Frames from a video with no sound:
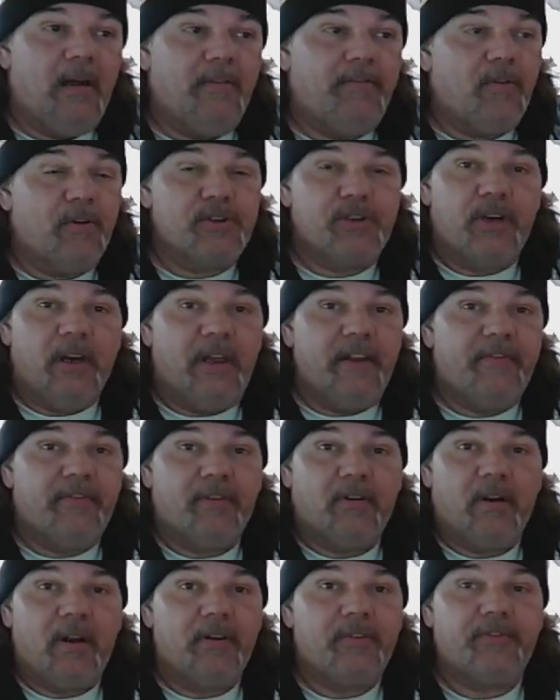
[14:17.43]
Fortunately
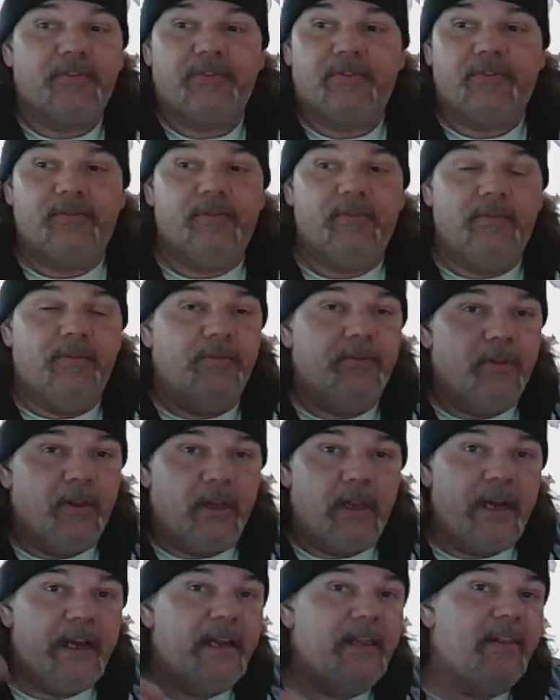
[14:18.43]
for us, the
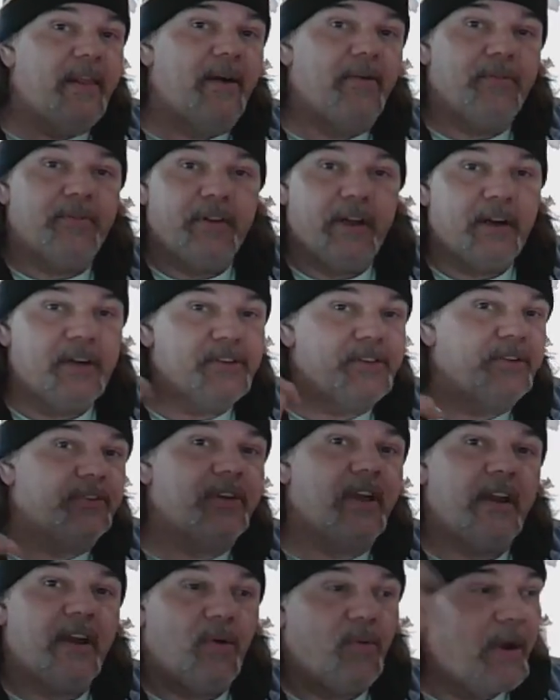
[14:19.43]
lady that was there just
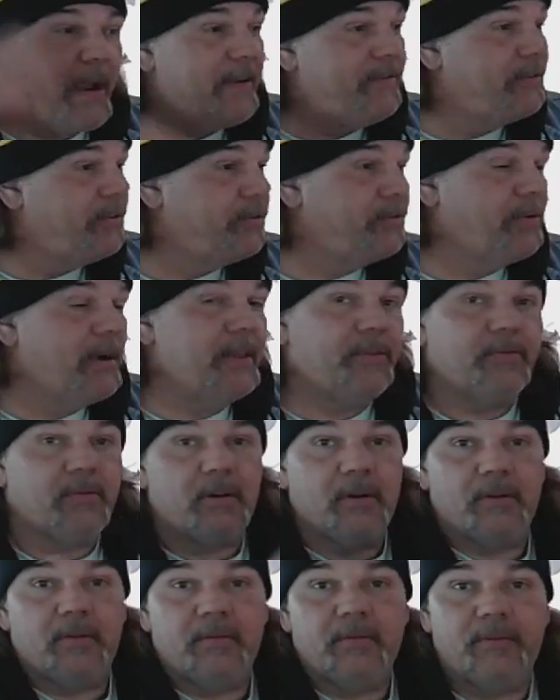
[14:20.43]
kind of waved us right
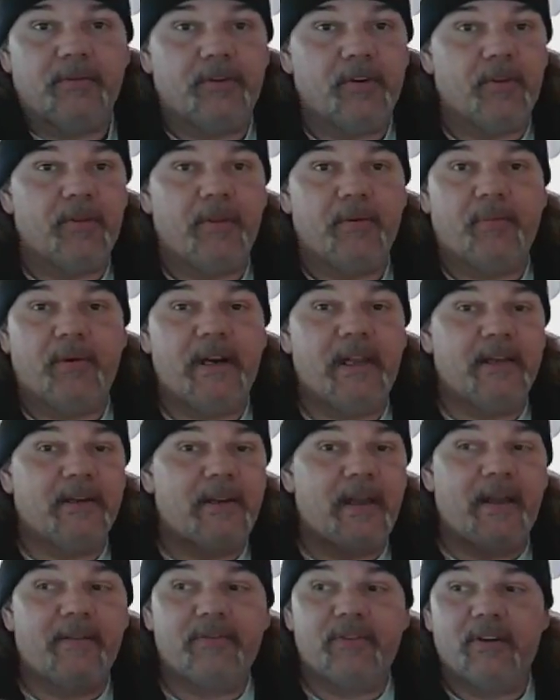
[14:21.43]
through, so that we
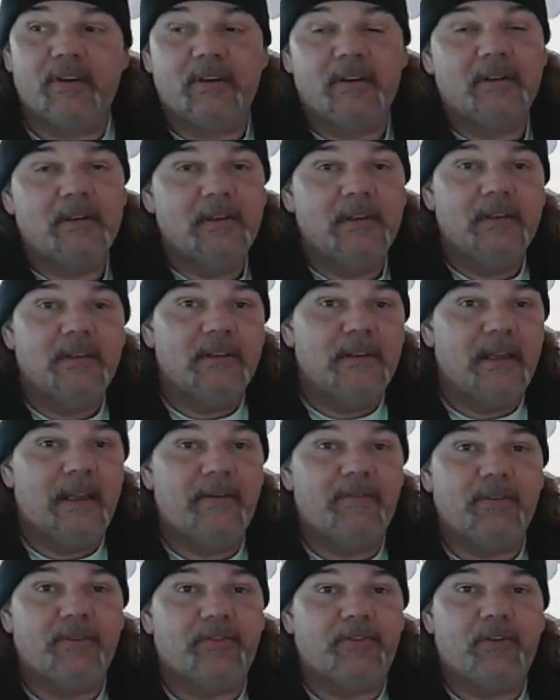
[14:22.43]
didn't have to
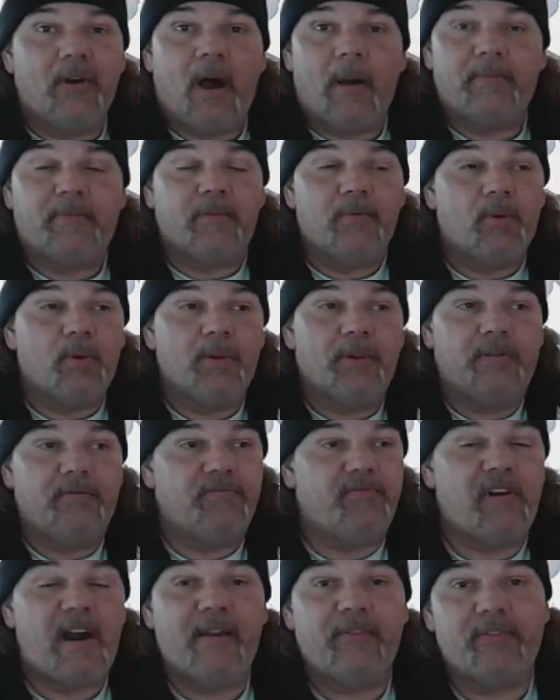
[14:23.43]
even stop for more than
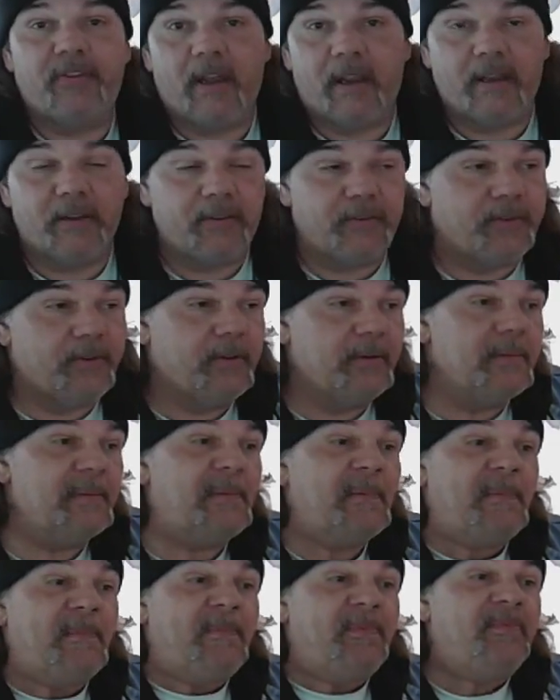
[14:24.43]
5 seconds.
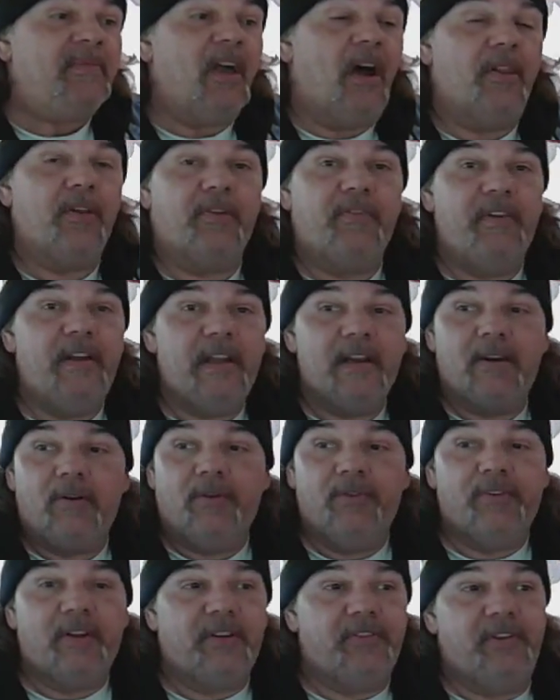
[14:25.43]
Other
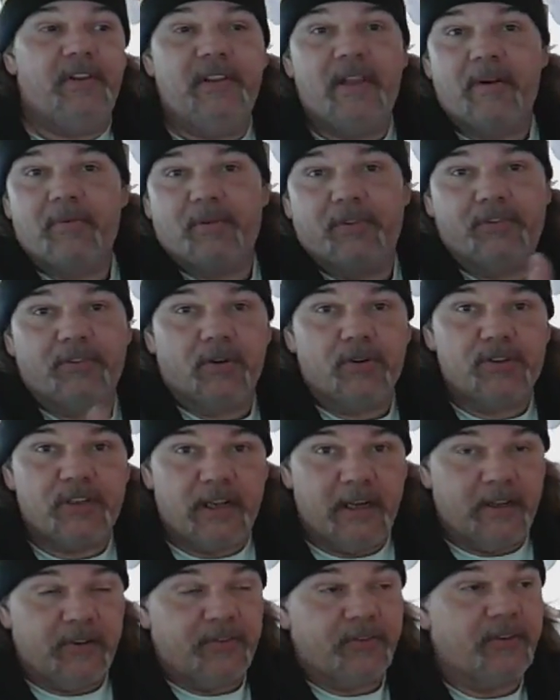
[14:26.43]
vehicles, I seen they were
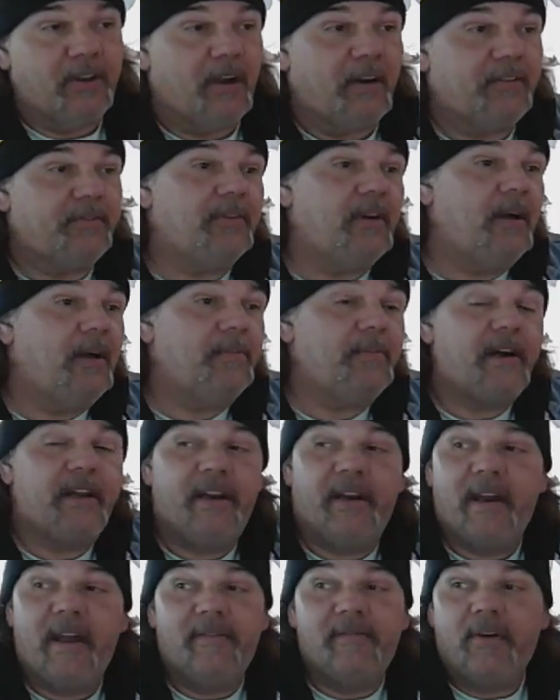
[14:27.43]
searching and stuff. I
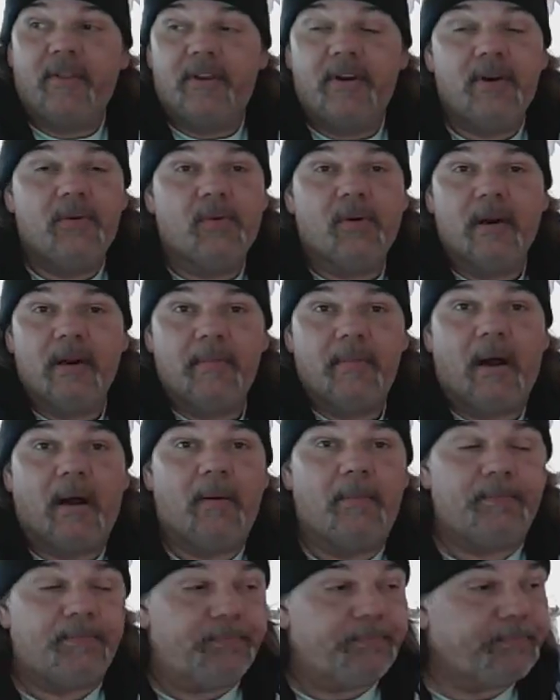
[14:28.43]
didn't have nothing to worry
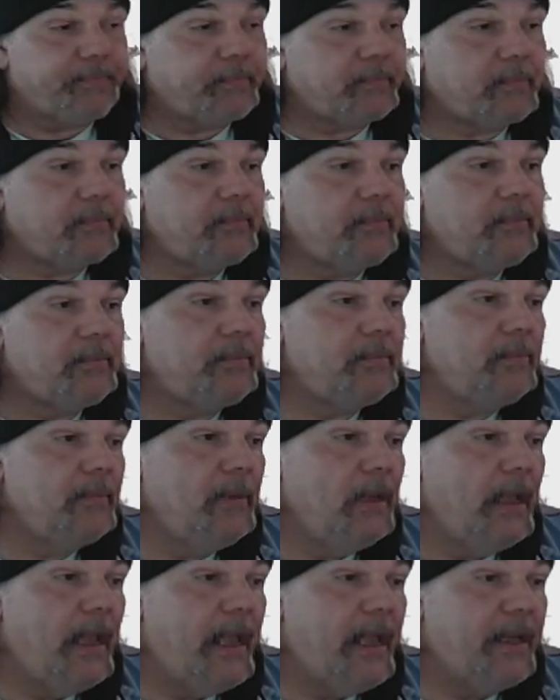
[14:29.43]
about.
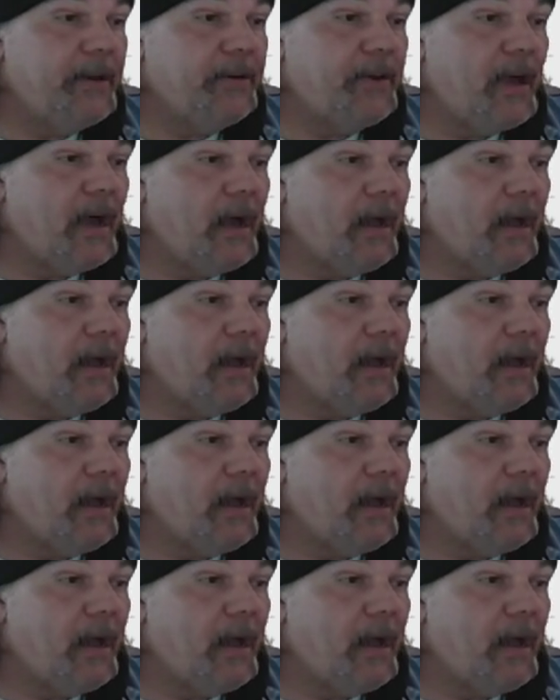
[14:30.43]
And